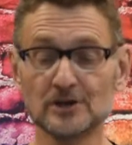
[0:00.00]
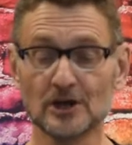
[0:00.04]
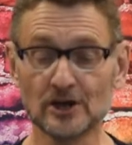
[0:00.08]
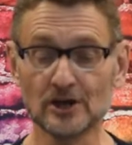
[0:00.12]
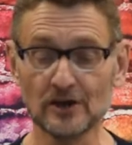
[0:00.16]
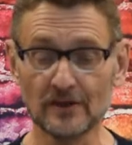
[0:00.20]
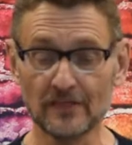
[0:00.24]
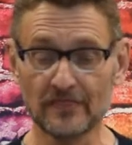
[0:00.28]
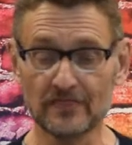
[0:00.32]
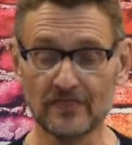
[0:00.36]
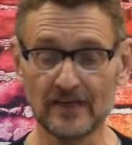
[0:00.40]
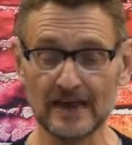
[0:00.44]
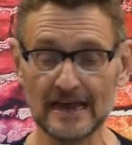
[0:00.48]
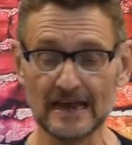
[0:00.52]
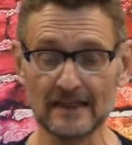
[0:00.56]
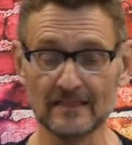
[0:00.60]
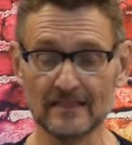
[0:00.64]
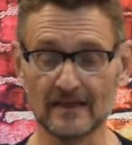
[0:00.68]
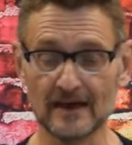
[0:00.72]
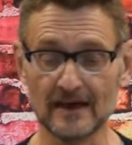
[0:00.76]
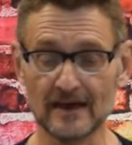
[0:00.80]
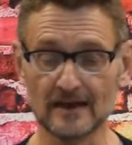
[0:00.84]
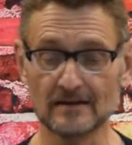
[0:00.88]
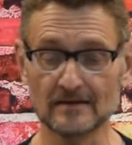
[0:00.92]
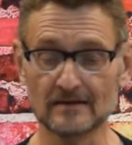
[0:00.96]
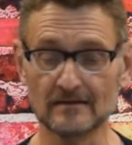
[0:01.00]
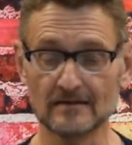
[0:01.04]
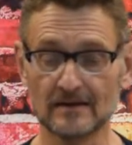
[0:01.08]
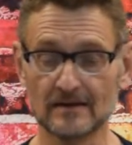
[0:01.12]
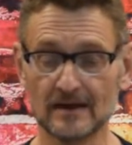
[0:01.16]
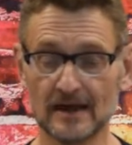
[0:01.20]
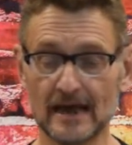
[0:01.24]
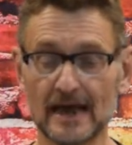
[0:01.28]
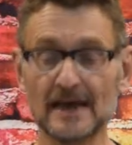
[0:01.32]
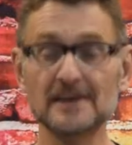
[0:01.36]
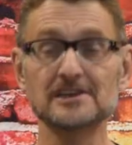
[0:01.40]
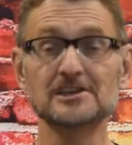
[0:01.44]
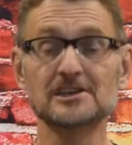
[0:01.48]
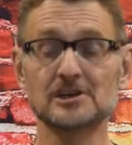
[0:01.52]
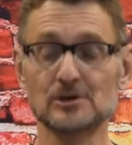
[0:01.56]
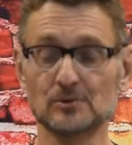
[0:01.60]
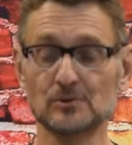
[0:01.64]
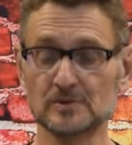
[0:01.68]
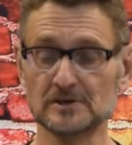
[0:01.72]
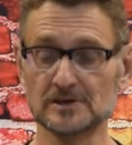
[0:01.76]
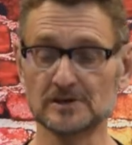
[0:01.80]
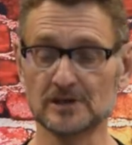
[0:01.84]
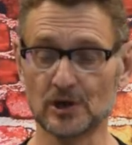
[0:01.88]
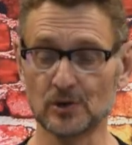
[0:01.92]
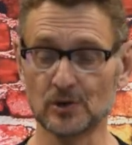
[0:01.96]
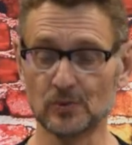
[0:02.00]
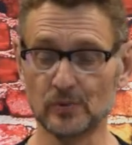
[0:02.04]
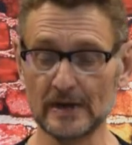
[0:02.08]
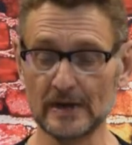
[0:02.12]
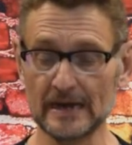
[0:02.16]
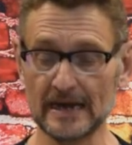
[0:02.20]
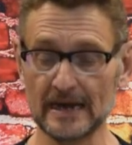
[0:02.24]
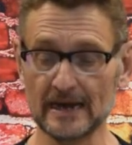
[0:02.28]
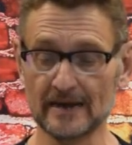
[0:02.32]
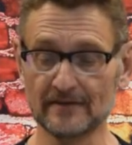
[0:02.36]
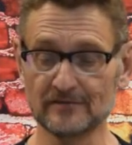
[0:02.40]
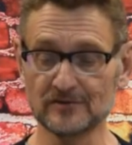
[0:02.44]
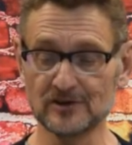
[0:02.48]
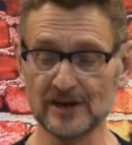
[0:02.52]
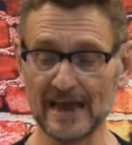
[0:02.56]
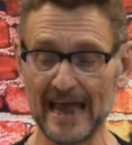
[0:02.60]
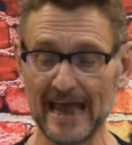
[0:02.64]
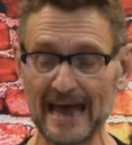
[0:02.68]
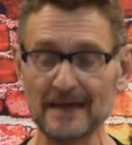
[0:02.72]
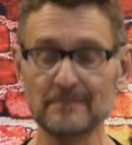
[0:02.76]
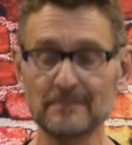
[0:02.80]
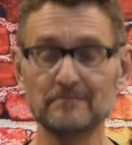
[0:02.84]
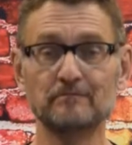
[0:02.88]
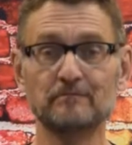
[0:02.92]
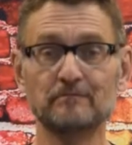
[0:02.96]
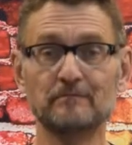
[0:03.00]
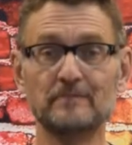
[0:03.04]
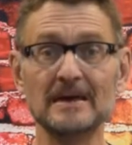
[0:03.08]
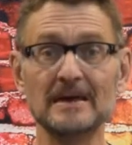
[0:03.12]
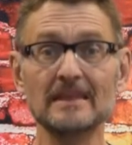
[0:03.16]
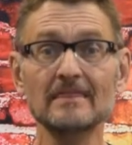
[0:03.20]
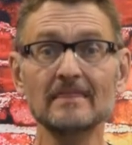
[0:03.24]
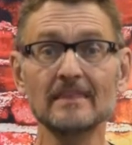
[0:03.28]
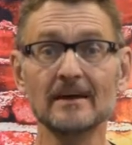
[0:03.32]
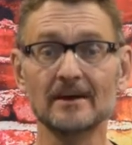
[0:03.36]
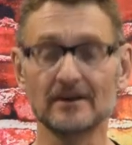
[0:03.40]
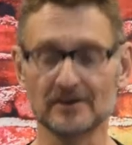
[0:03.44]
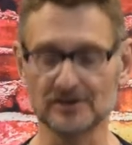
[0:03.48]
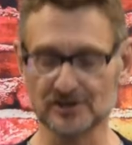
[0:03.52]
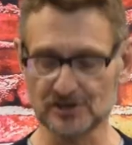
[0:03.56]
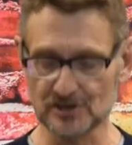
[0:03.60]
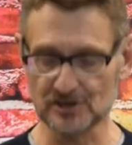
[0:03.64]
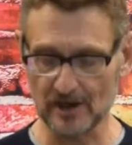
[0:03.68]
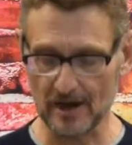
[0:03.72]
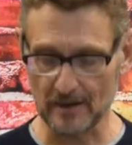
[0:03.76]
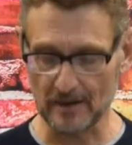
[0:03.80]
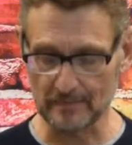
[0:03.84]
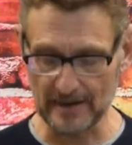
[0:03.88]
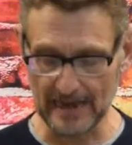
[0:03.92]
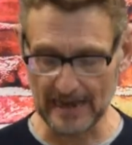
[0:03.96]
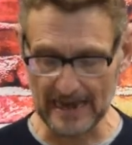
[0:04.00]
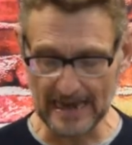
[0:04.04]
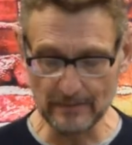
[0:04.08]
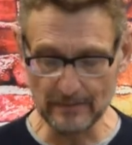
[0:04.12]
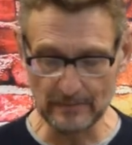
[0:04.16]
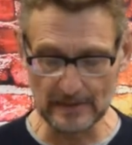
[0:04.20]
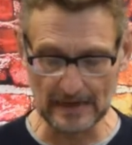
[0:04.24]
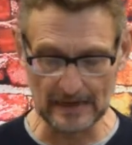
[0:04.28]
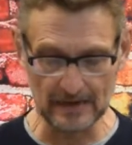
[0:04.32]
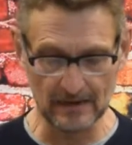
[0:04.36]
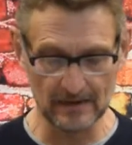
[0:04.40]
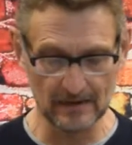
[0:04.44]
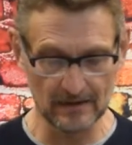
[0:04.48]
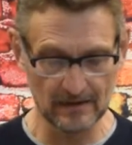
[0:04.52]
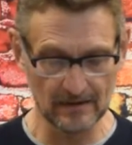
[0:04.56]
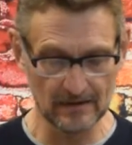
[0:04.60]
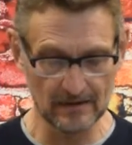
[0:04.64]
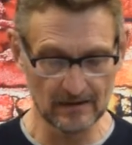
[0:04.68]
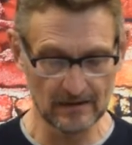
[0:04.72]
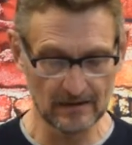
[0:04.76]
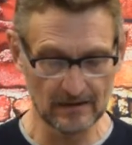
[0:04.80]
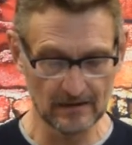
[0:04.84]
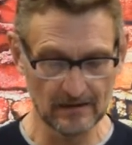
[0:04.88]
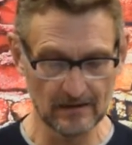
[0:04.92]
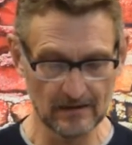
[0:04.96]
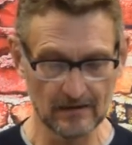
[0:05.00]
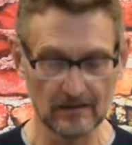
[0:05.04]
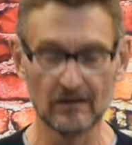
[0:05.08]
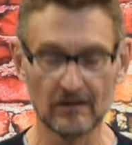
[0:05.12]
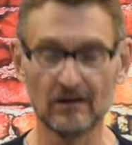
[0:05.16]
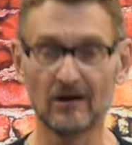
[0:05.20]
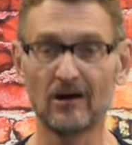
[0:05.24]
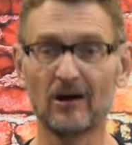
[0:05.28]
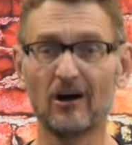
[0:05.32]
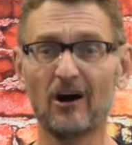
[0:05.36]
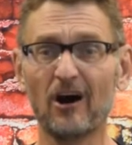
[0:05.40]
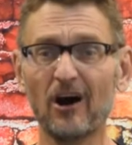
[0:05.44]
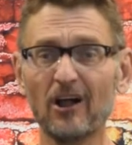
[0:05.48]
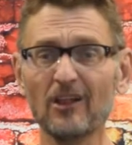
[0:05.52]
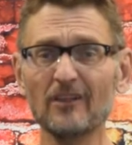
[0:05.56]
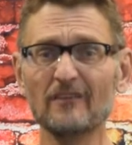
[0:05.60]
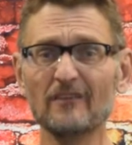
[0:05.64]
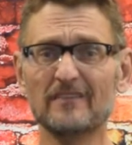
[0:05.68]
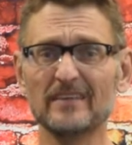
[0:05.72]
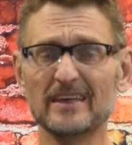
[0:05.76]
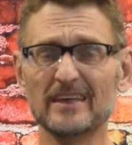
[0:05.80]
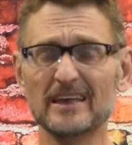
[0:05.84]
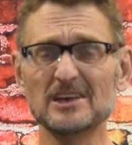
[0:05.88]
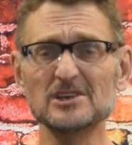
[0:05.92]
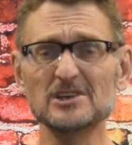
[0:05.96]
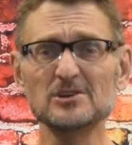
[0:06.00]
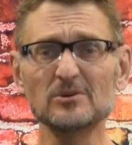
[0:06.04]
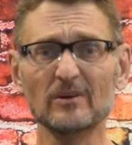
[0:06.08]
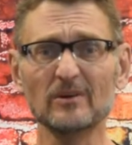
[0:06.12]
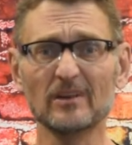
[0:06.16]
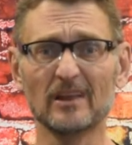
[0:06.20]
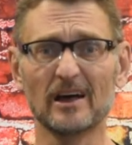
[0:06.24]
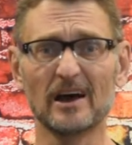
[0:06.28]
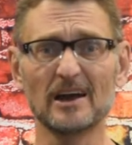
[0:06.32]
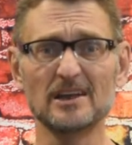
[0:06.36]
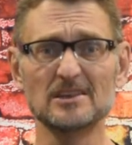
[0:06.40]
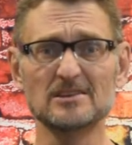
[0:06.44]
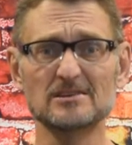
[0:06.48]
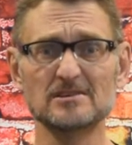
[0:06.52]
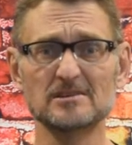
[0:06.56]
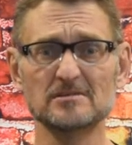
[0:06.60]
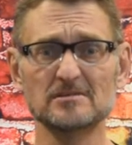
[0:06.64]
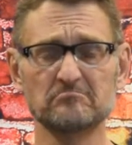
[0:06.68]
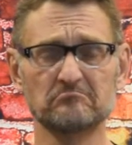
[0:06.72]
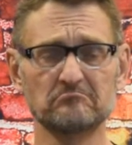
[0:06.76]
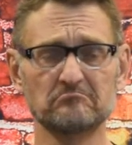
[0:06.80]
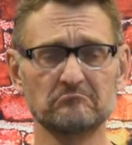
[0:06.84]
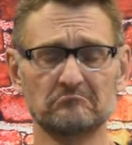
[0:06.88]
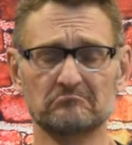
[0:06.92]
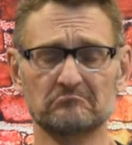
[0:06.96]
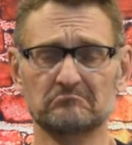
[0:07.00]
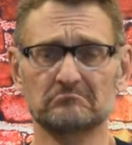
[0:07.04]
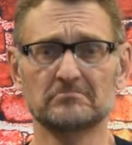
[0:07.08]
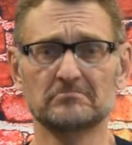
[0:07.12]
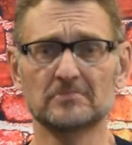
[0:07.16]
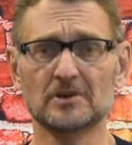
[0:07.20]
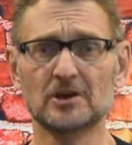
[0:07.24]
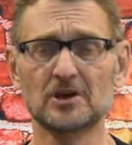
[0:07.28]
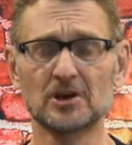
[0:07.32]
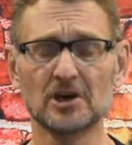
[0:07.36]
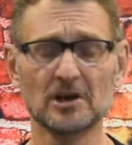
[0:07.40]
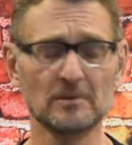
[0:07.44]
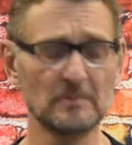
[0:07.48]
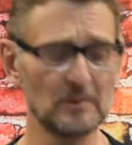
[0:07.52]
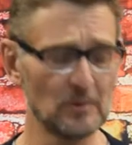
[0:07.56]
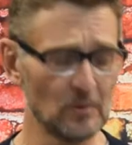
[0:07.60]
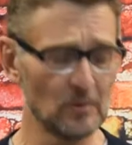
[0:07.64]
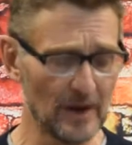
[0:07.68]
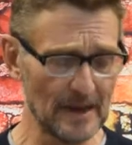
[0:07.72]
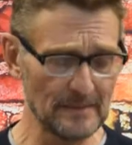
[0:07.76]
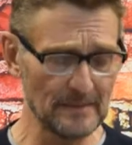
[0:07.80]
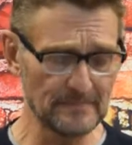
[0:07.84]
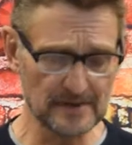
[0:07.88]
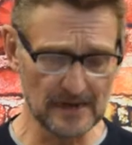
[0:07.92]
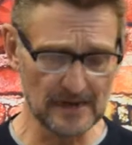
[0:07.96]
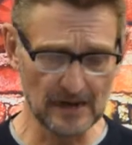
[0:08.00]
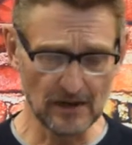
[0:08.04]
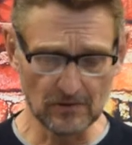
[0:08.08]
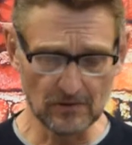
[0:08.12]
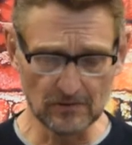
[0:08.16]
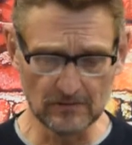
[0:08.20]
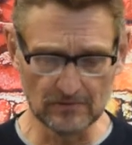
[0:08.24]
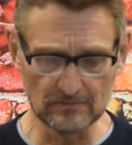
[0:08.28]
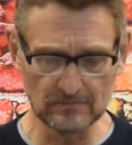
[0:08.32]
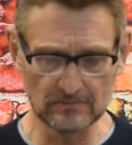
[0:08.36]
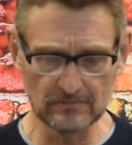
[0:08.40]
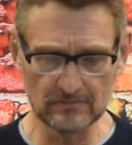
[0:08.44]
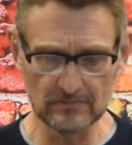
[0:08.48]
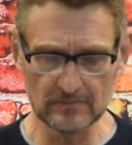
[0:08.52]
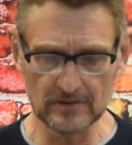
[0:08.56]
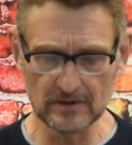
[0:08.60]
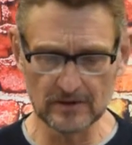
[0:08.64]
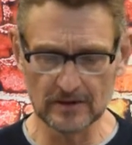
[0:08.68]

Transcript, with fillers: good thing that Esther was the queen. If she hadn't been there to stop Haman, all of the Israelites could have been wiped out.